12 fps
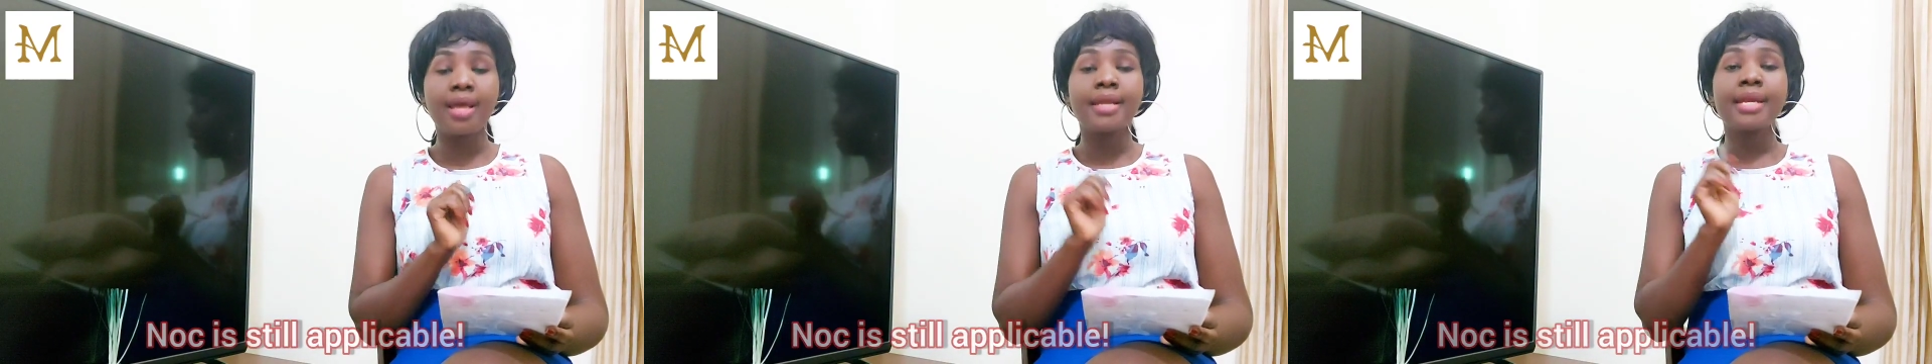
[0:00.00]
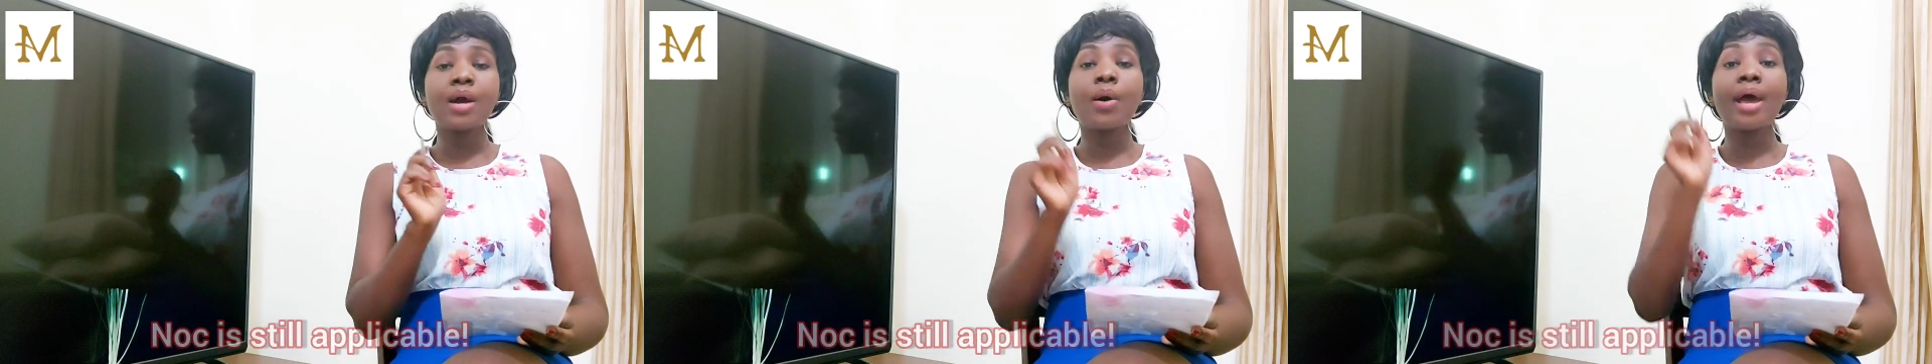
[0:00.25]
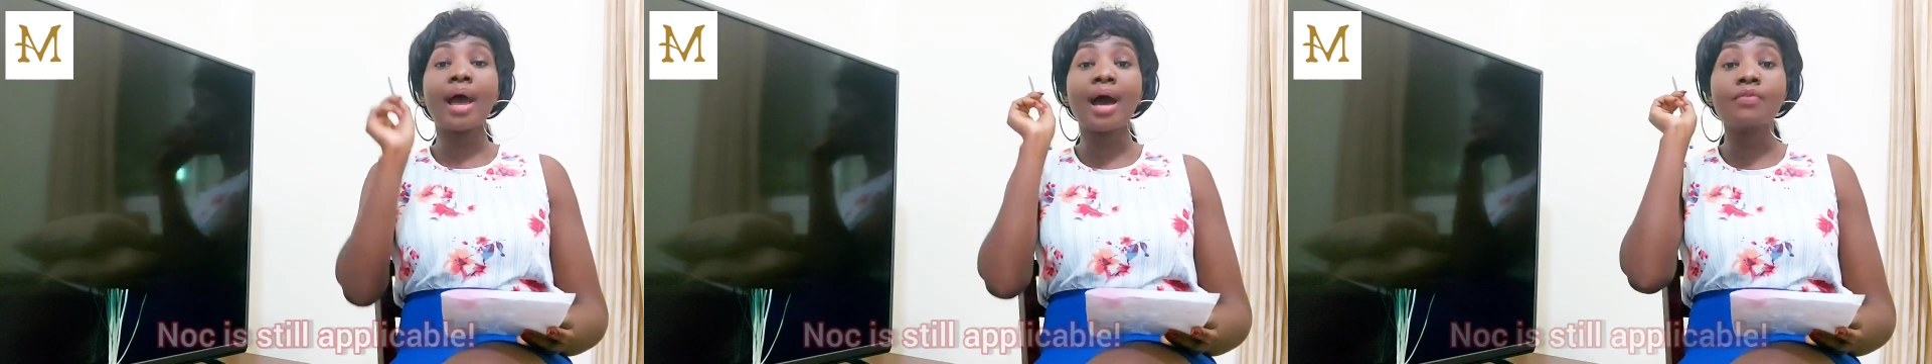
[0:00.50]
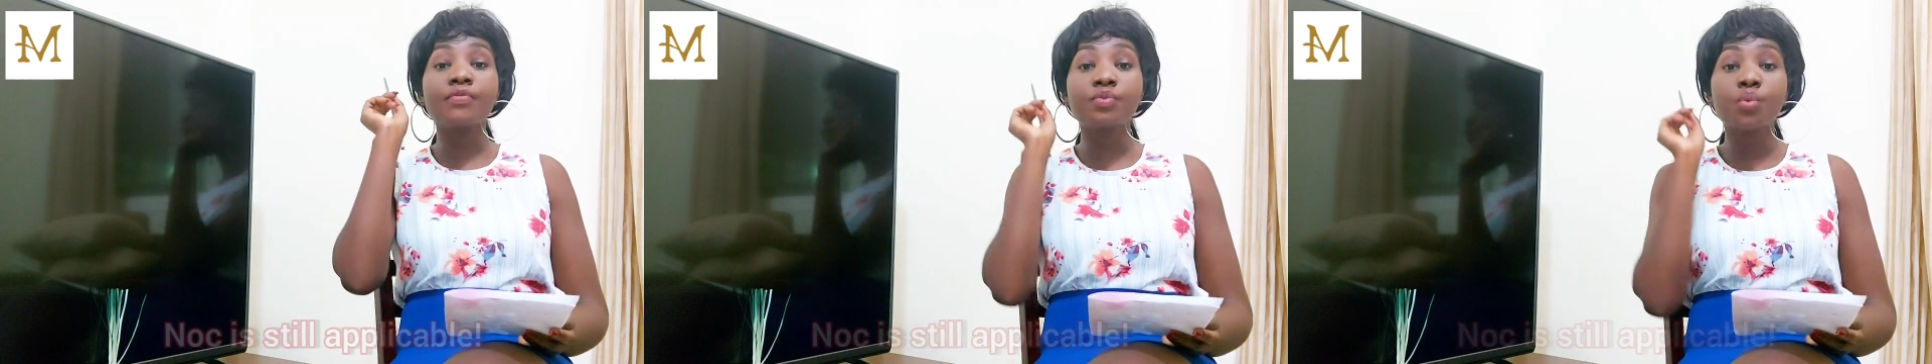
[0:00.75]
Now, I
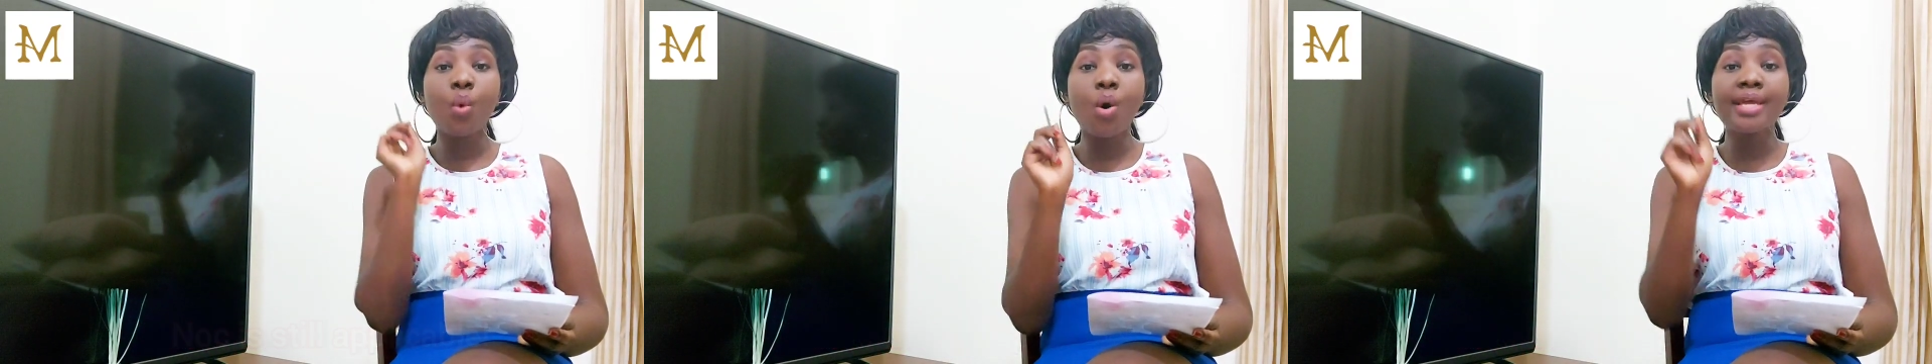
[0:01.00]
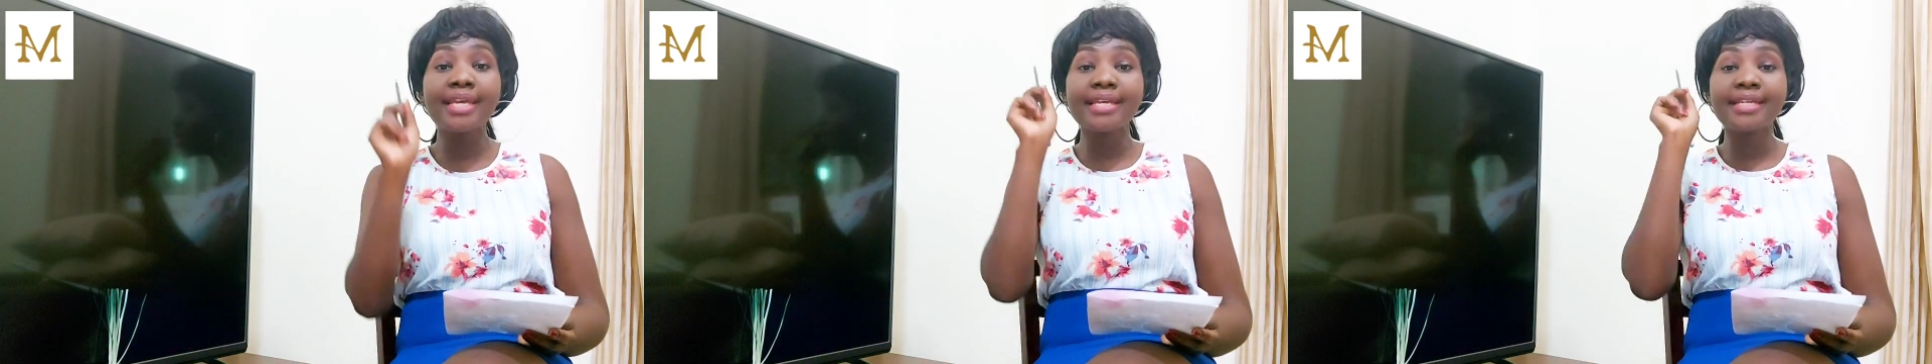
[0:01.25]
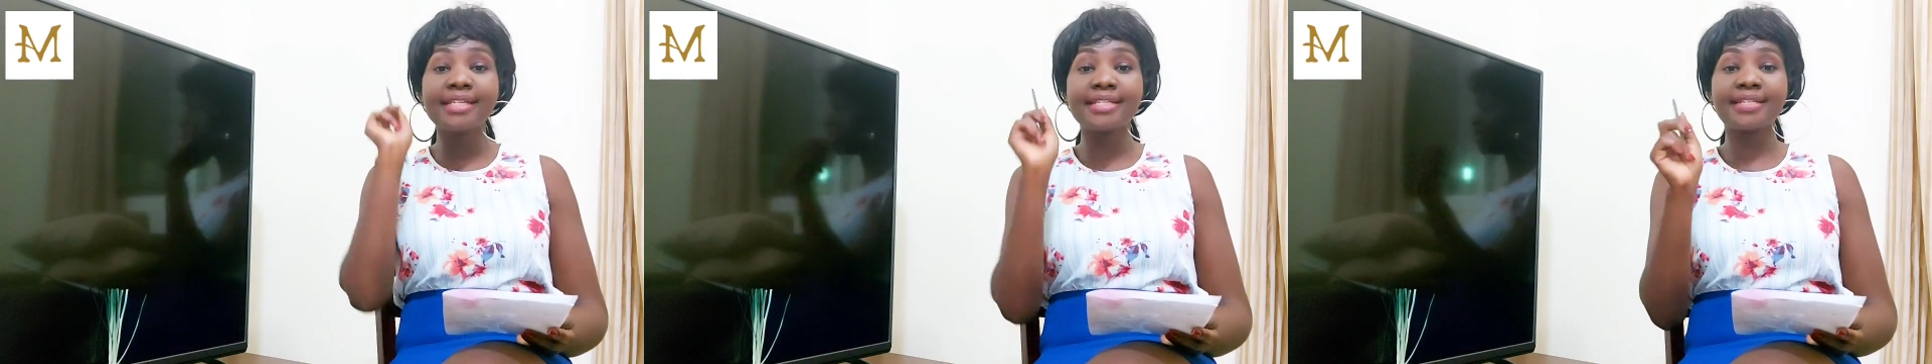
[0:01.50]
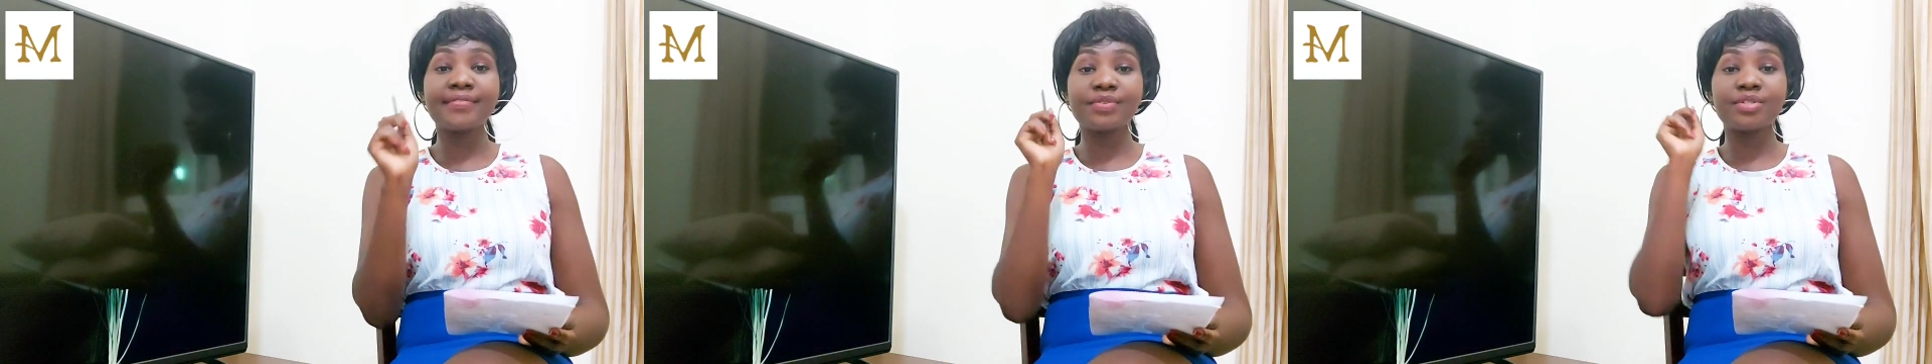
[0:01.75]
have walk-in
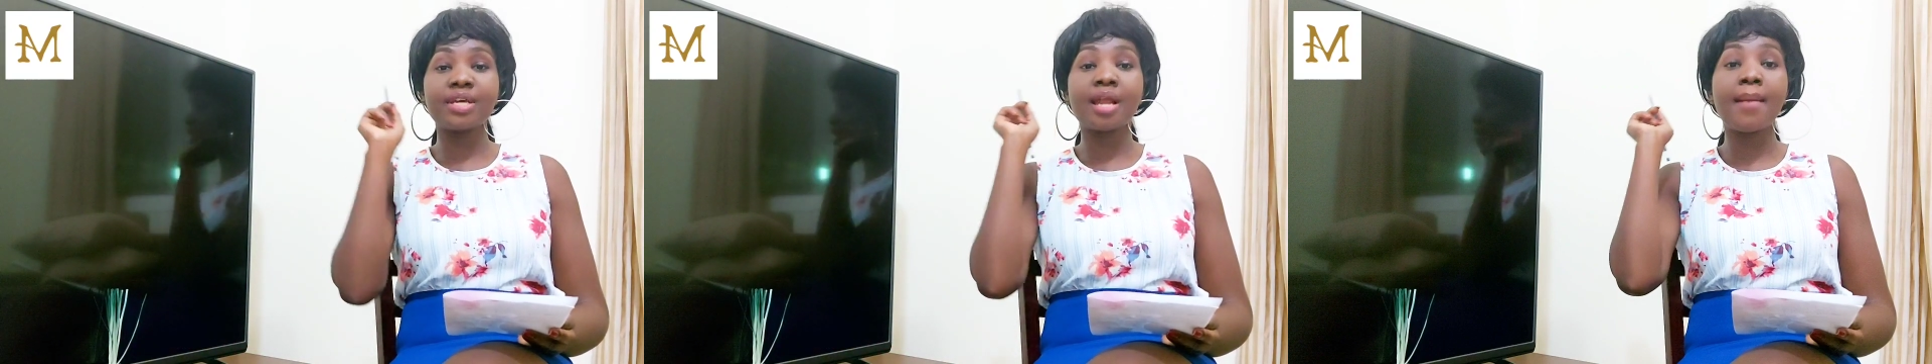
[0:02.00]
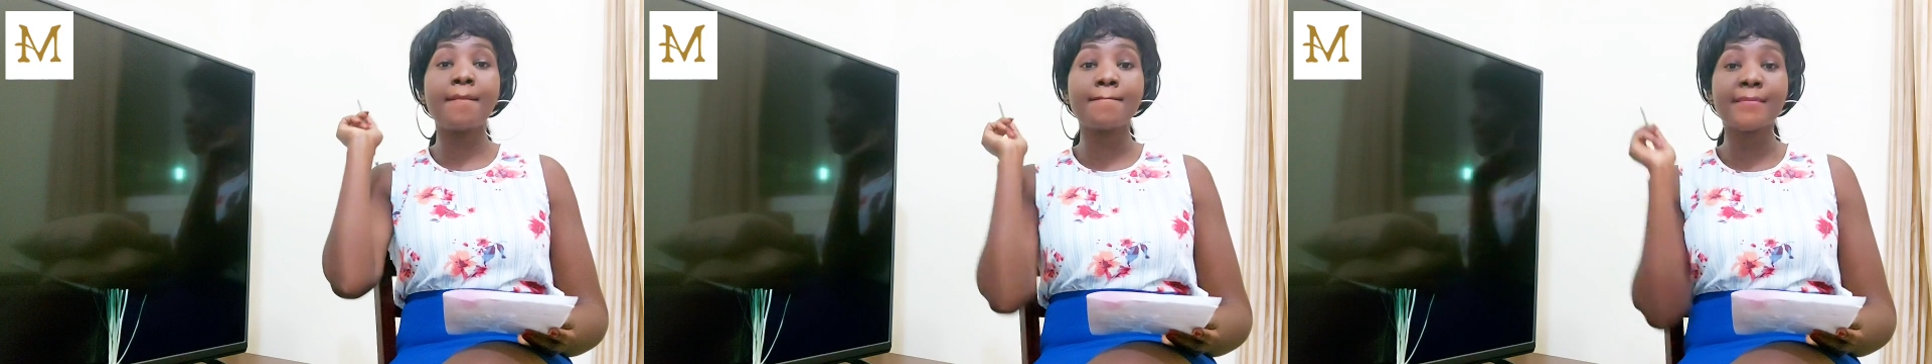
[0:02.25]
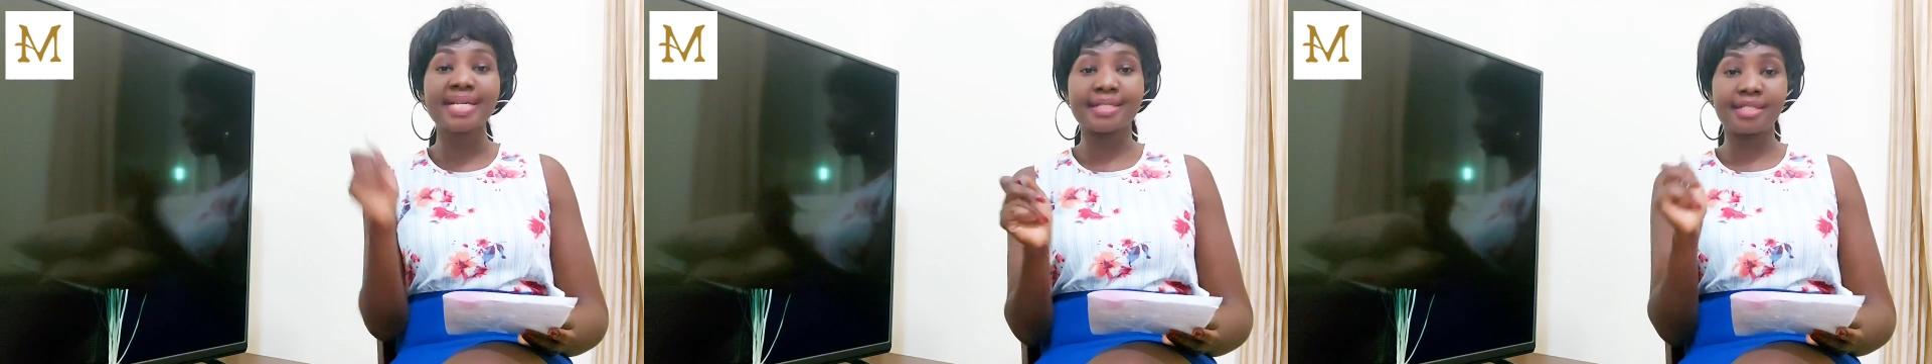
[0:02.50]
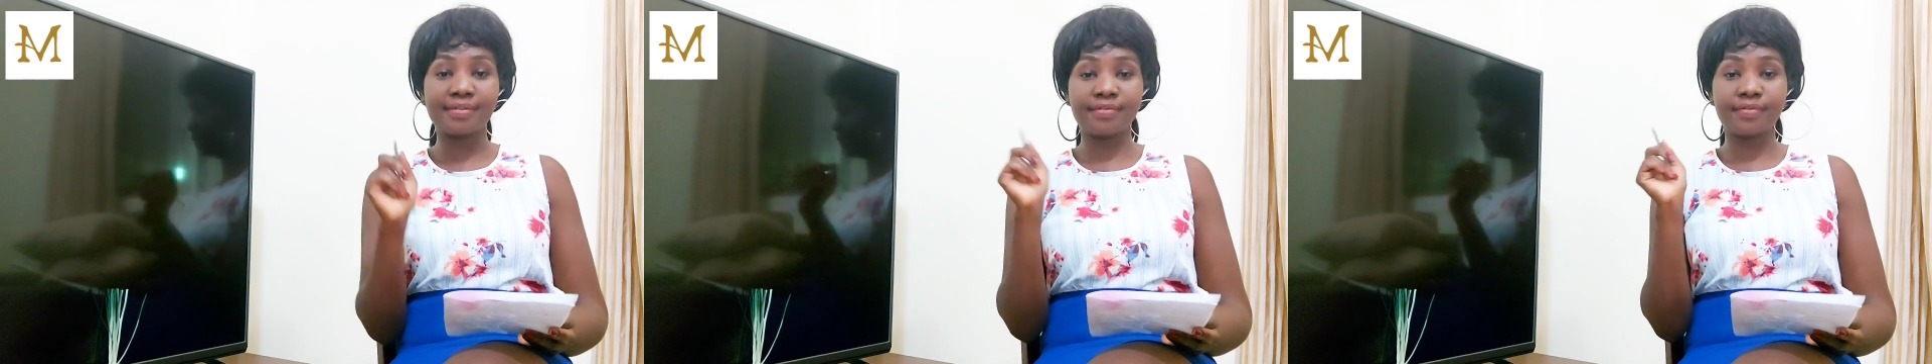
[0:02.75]
interviews that are
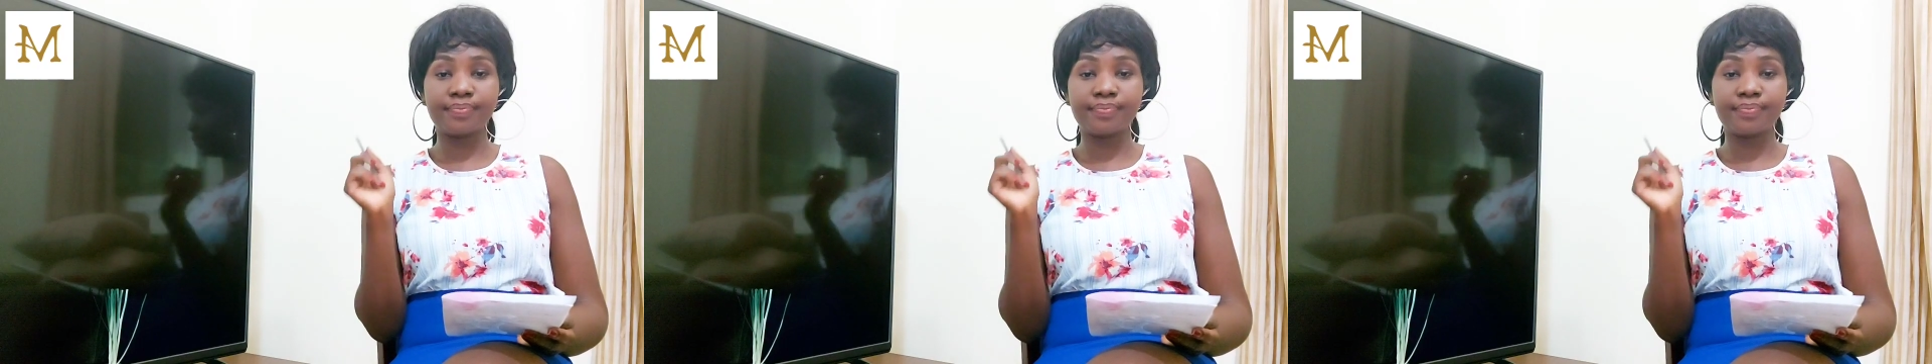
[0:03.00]
massive.